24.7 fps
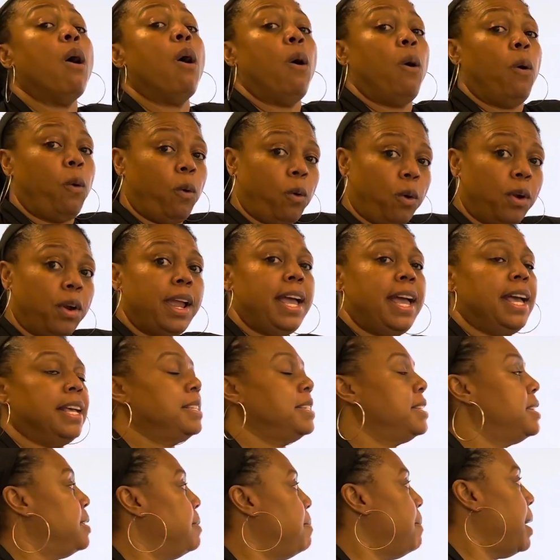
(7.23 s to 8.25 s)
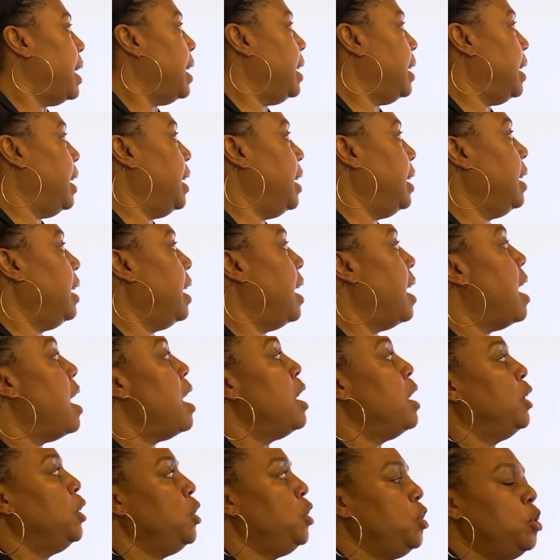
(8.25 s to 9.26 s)
or estimating
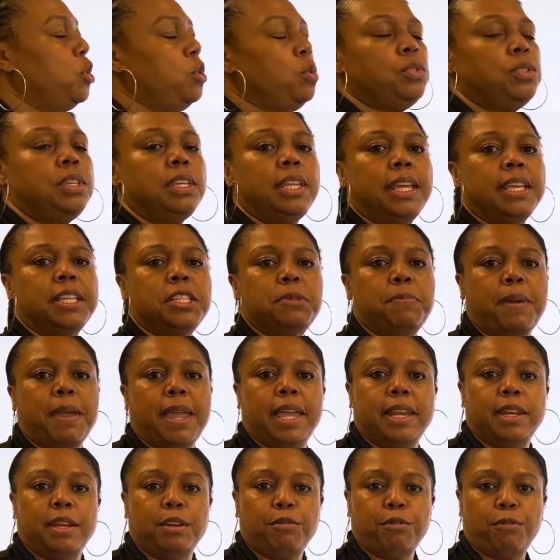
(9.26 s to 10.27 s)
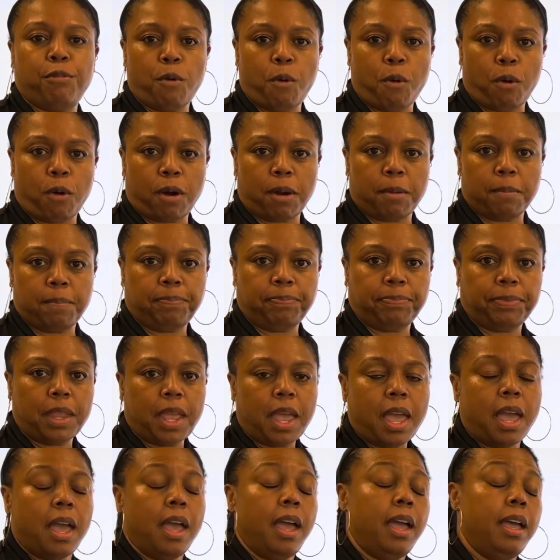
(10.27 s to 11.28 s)
using expanded form.
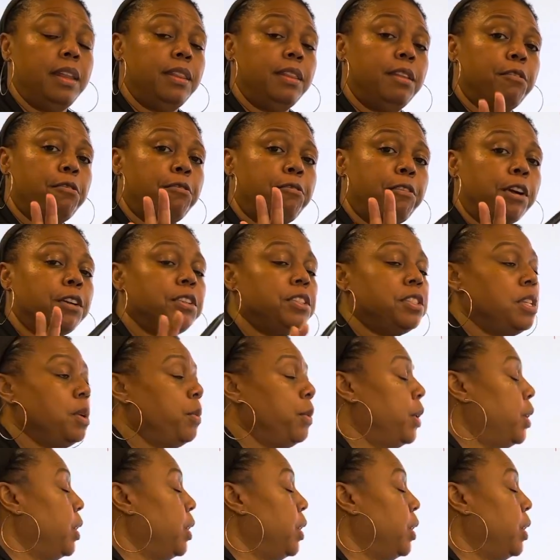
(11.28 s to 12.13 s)
And the first thing we're